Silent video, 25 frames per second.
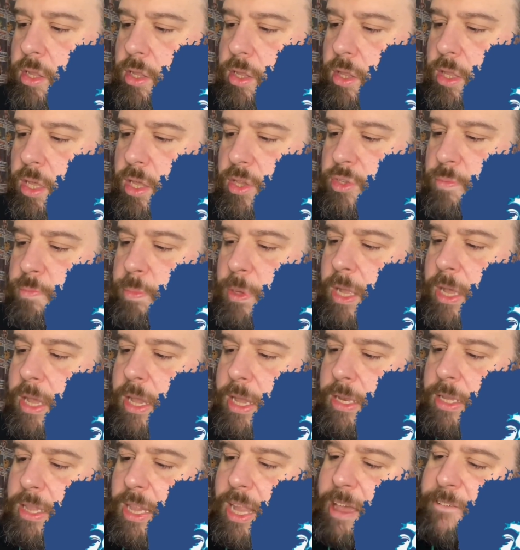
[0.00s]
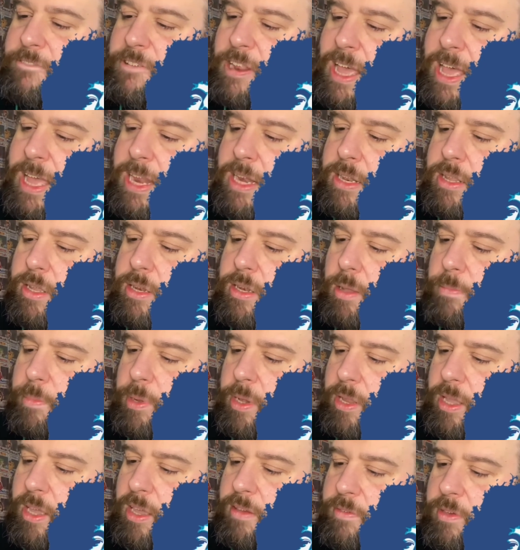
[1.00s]
that he's playing, left-handed I
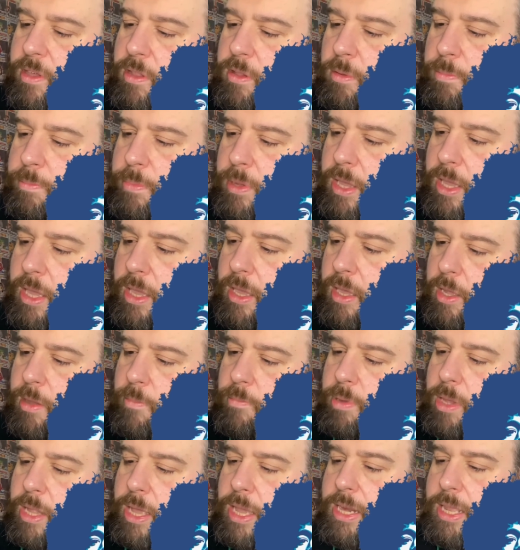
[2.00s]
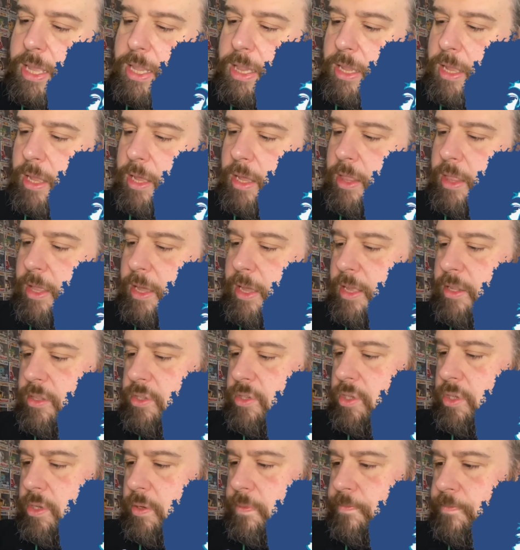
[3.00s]
believe he'll be, playing it like
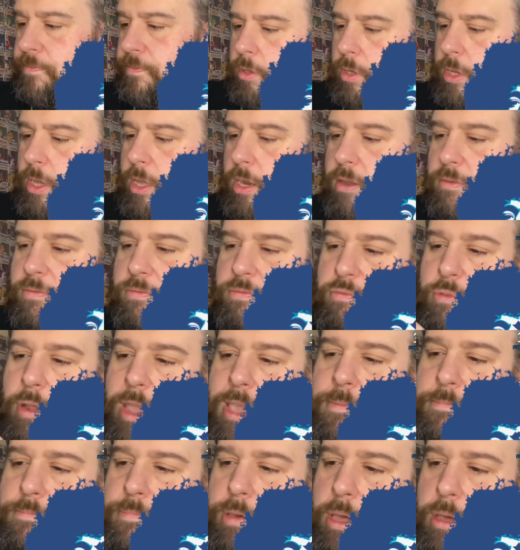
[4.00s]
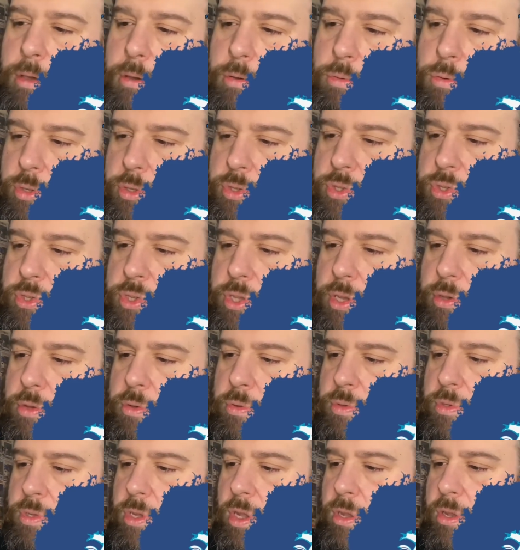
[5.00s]
that. Kind of rainbow
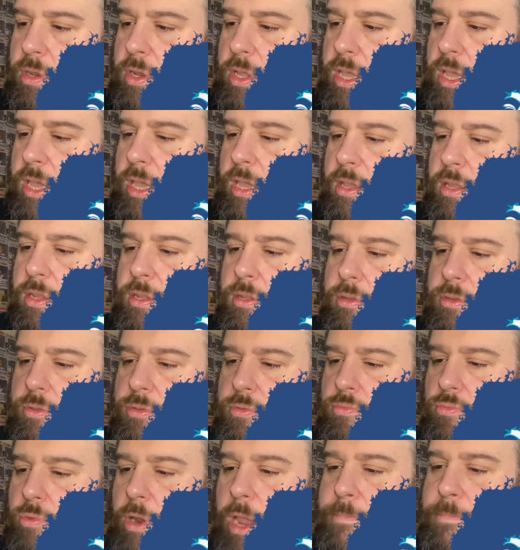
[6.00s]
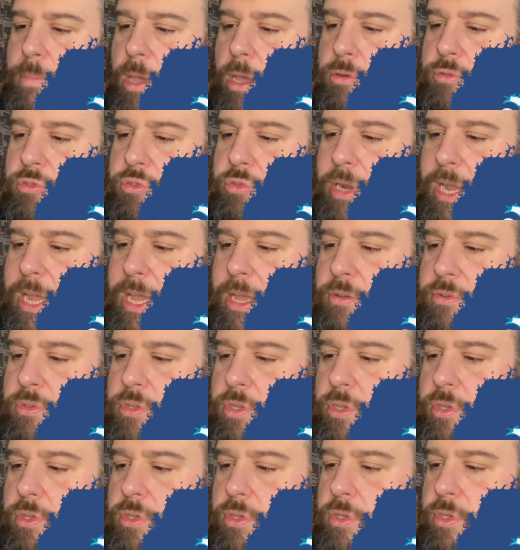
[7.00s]
suit on here, rainbow
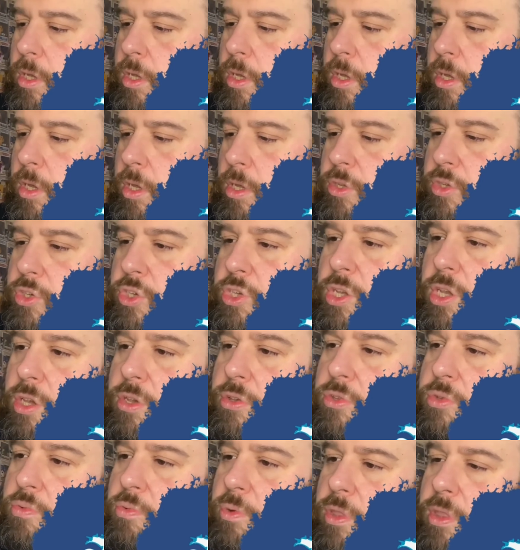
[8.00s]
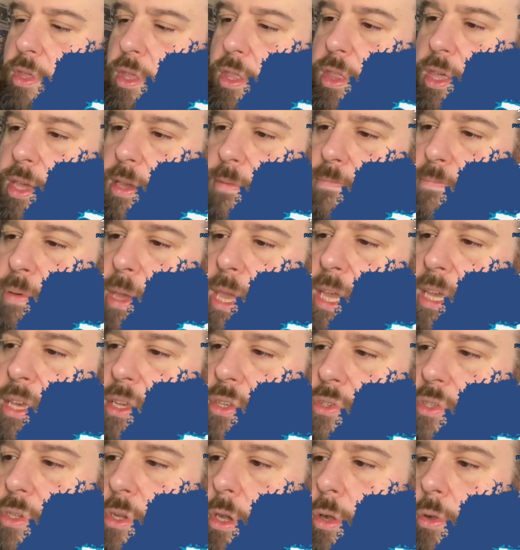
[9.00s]
trousers and shoes with I think pink
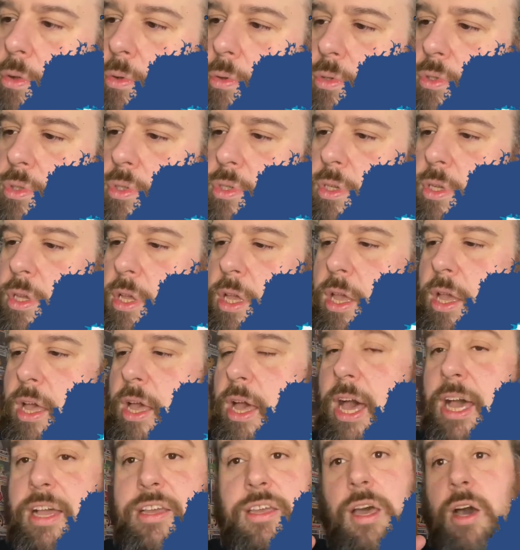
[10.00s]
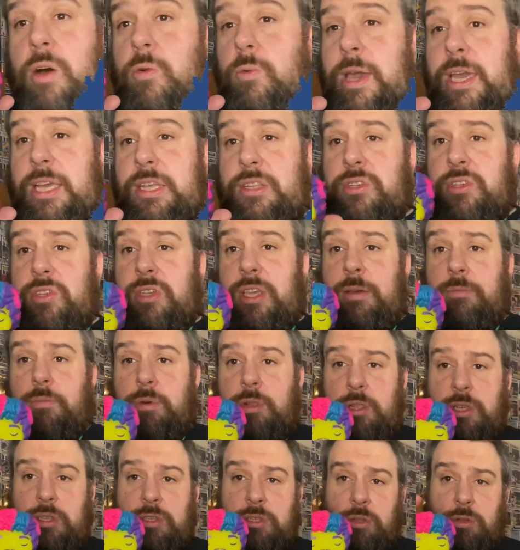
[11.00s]
soles. I can't wait to see
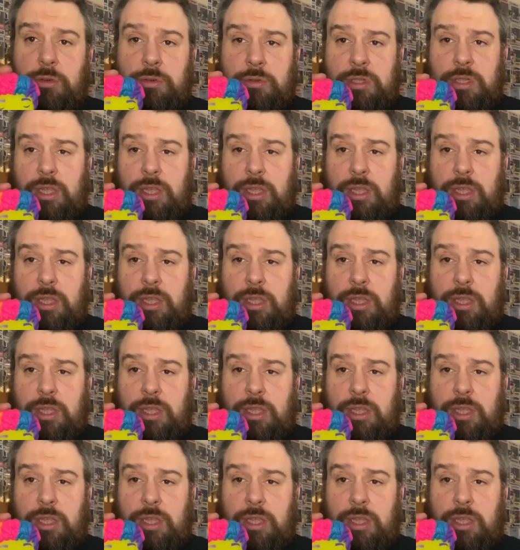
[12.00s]
what this looks